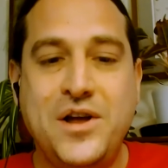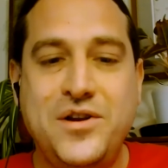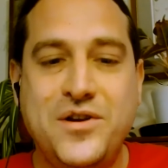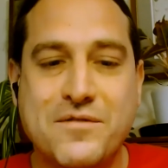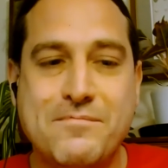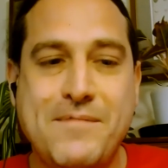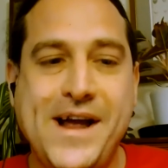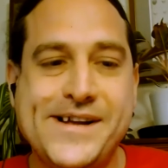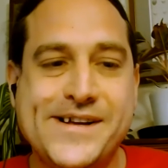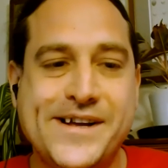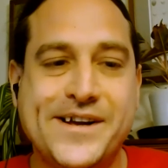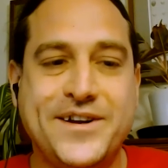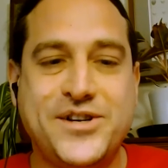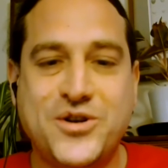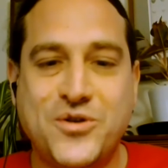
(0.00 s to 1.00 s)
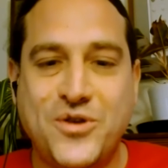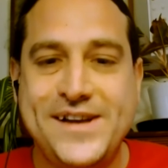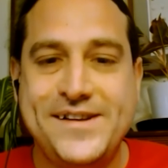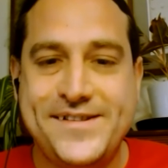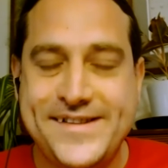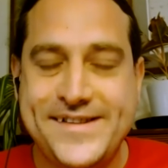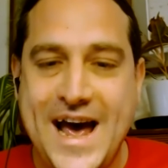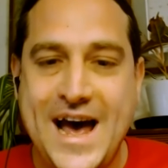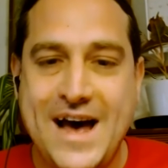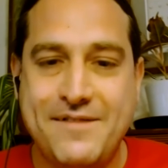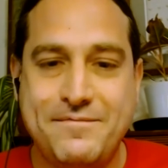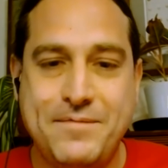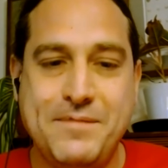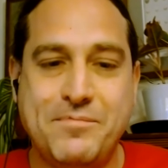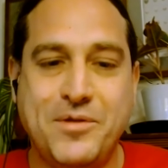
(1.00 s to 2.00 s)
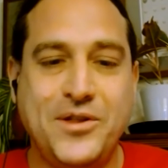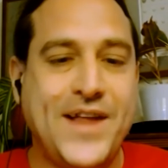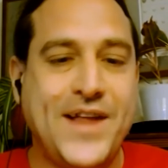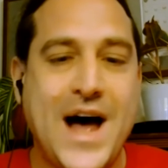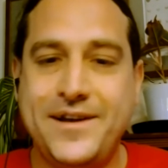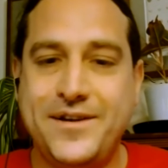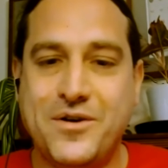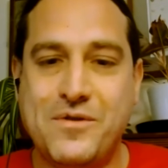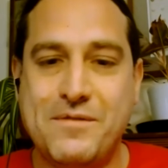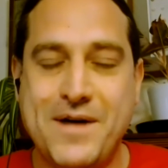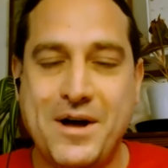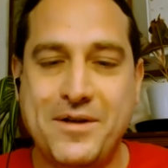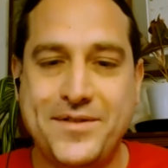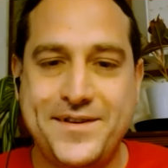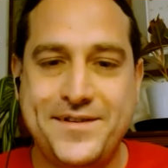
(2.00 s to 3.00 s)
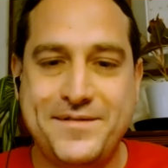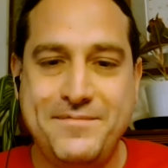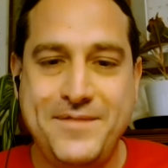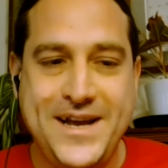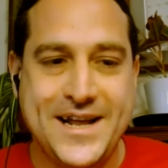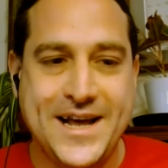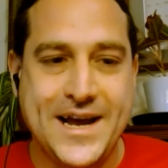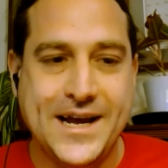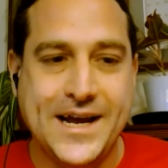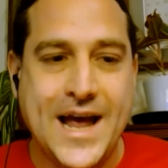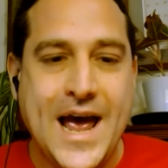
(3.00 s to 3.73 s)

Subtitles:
You're making a choice to have people not know about this meeting.